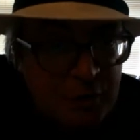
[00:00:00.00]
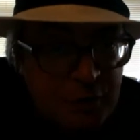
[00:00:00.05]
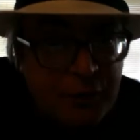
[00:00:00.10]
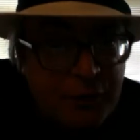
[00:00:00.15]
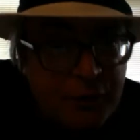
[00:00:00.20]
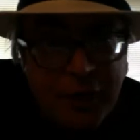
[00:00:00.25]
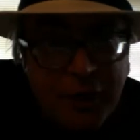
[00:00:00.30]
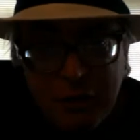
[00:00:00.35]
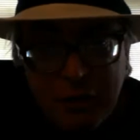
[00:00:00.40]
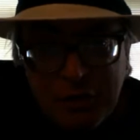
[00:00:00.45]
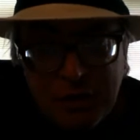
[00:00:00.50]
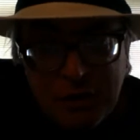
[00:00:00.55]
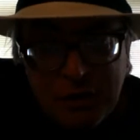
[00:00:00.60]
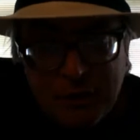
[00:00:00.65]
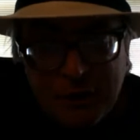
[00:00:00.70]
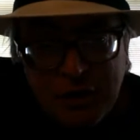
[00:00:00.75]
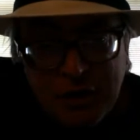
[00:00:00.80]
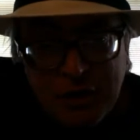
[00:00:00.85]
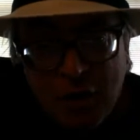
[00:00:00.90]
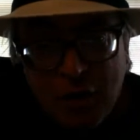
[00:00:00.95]
for those
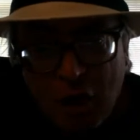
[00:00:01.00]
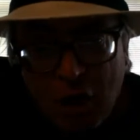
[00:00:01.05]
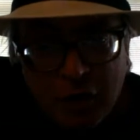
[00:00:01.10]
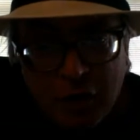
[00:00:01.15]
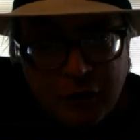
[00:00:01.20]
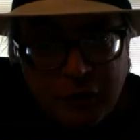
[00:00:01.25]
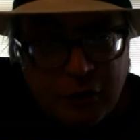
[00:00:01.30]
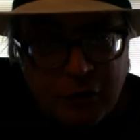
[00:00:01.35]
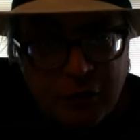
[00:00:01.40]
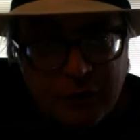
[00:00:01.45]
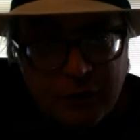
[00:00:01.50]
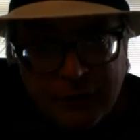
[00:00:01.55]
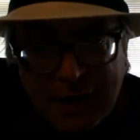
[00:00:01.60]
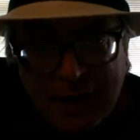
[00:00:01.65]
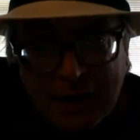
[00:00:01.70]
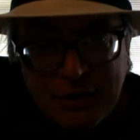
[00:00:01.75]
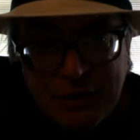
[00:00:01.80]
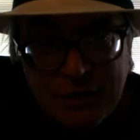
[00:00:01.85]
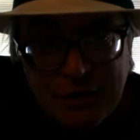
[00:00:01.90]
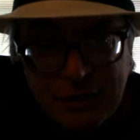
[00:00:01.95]
of us hardcore
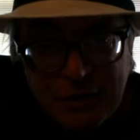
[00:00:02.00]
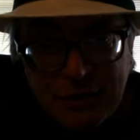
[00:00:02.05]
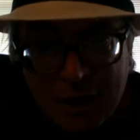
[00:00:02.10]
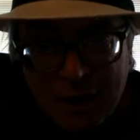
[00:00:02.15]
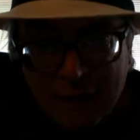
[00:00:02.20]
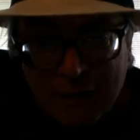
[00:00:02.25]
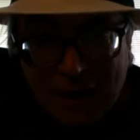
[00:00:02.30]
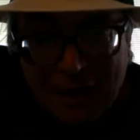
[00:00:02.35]
fans who love